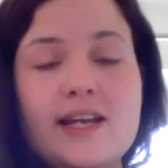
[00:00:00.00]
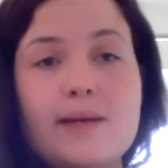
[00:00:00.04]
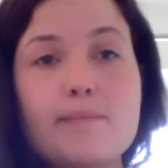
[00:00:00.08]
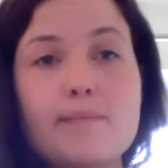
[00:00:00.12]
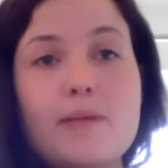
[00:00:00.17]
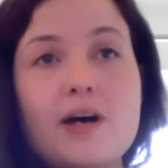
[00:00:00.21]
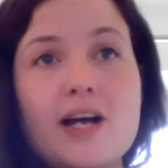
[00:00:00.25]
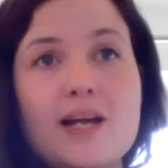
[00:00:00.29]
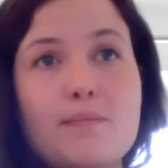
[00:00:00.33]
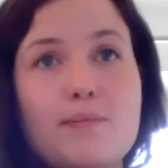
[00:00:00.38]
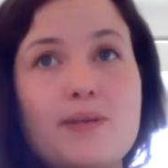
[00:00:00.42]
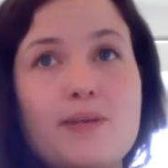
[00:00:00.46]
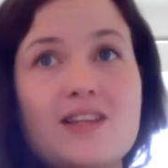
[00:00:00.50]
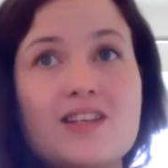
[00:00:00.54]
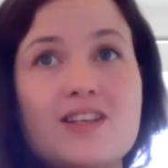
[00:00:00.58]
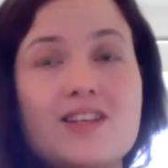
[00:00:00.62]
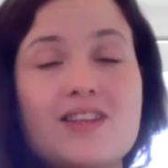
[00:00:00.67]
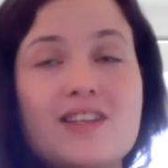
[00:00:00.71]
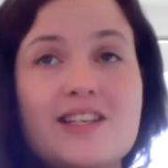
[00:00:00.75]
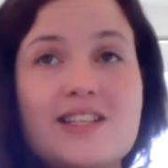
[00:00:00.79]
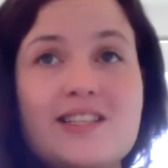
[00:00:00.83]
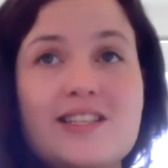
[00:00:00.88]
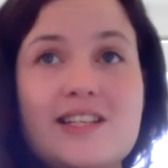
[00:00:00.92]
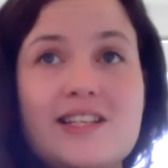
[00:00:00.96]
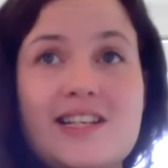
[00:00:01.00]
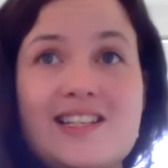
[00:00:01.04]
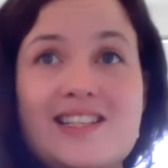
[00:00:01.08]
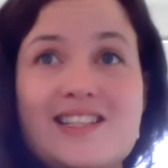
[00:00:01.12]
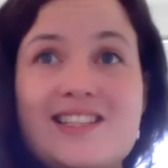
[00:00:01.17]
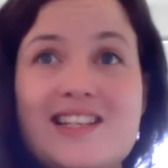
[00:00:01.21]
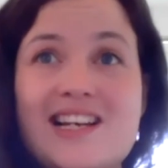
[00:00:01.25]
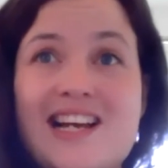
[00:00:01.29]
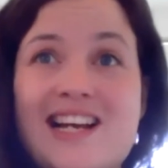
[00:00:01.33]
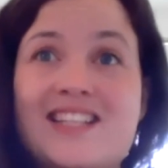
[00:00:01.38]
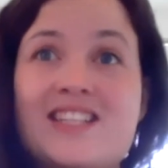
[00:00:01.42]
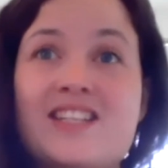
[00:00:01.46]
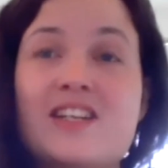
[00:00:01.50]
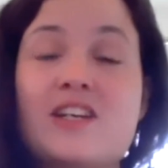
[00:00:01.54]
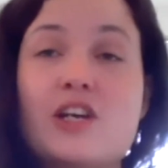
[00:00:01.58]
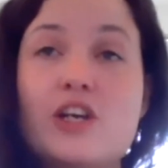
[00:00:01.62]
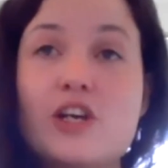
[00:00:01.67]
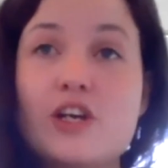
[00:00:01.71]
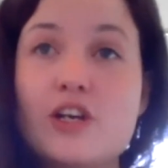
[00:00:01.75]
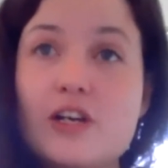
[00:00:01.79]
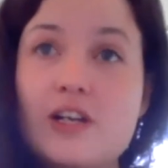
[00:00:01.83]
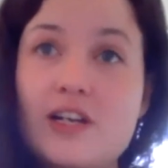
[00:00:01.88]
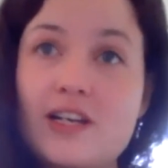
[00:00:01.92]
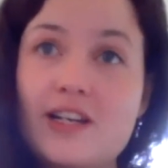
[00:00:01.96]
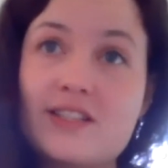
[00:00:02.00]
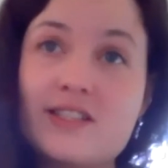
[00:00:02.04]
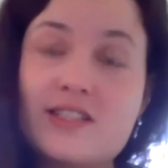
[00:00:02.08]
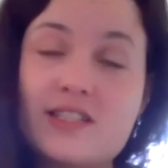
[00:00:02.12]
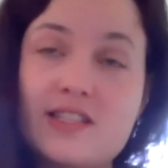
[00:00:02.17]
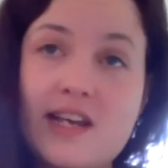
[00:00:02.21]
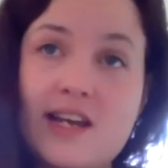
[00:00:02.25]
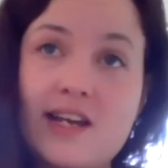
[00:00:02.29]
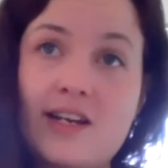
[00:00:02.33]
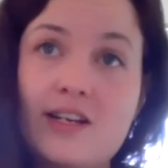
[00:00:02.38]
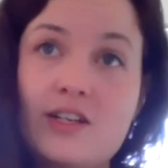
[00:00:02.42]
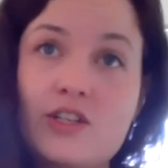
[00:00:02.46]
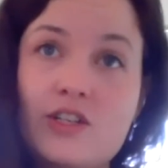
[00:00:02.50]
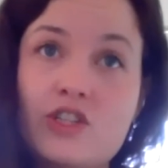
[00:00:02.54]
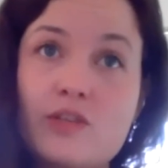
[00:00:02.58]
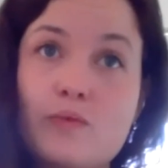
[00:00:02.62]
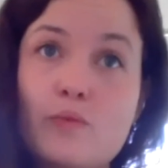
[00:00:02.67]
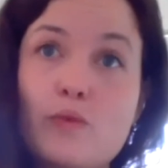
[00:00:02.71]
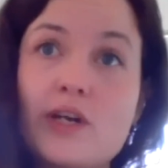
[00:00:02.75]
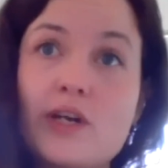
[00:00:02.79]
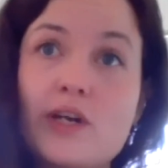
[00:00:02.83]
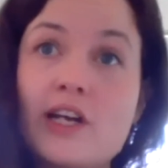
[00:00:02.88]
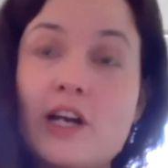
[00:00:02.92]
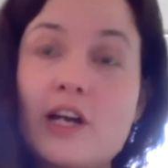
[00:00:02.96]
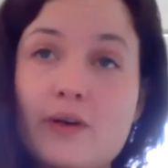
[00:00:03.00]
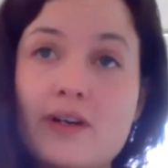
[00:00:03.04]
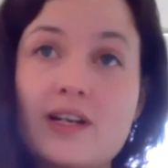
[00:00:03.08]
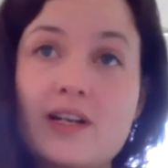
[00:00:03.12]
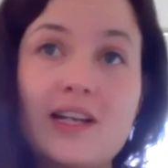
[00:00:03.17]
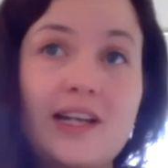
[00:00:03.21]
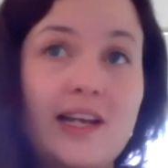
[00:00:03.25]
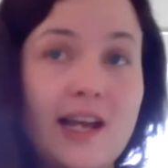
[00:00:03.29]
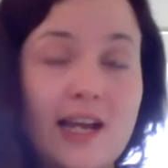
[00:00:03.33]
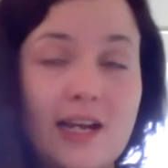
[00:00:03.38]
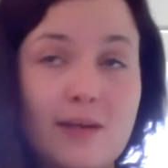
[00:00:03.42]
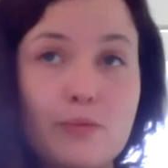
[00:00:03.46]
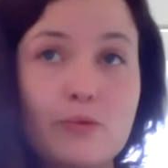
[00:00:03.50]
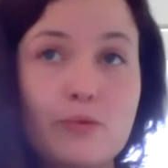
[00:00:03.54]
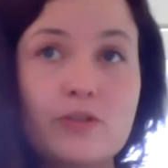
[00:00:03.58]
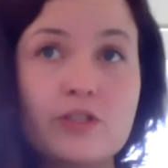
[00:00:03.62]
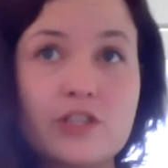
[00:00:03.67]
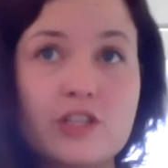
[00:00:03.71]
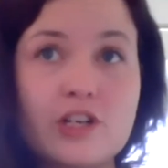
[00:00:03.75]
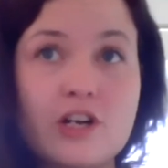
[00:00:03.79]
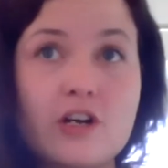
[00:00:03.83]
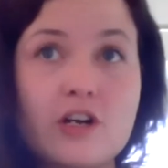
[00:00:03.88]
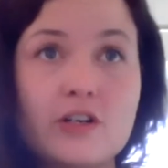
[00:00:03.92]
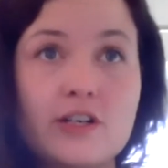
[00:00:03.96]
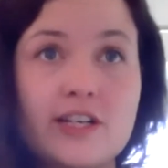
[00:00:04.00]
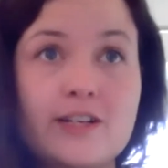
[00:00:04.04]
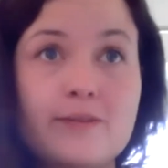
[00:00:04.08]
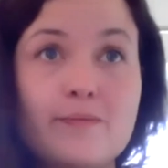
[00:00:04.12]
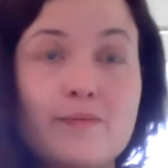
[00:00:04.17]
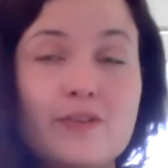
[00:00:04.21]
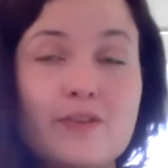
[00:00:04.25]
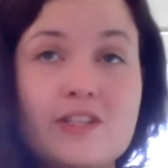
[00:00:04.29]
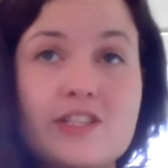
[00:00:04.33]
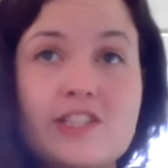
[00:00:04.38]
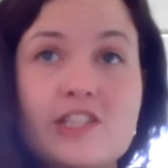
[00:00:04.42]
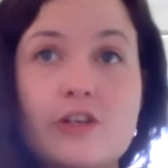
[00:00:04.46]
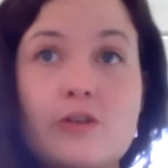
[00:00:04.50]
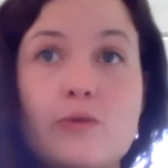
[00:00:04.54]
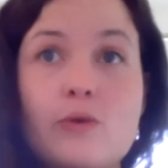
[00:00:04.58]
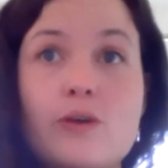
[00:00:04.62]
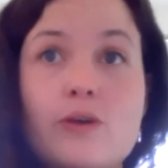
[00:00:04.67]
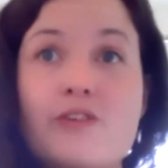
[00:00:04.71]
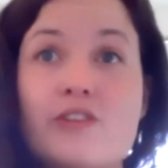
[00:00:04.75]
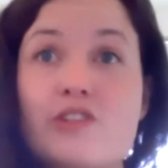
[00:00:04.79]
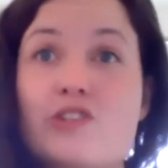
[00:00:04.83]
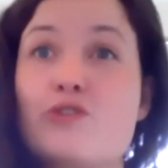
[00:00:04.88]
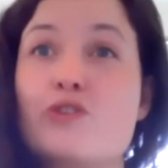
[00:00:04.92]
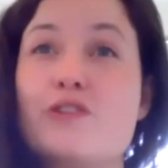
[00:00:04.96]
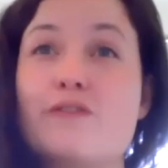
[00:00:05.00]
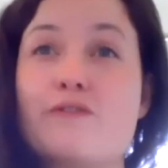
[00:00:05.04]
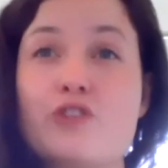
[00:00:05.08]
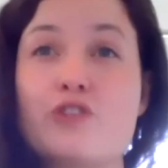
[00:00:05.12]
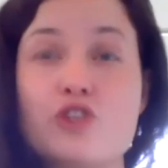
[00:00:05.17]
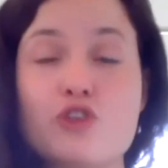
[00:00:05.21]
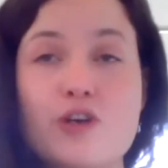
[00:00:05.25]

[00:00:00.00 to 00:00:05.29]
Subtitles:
it might be that this is at an earlier stage than we're currently able to target. So the sort of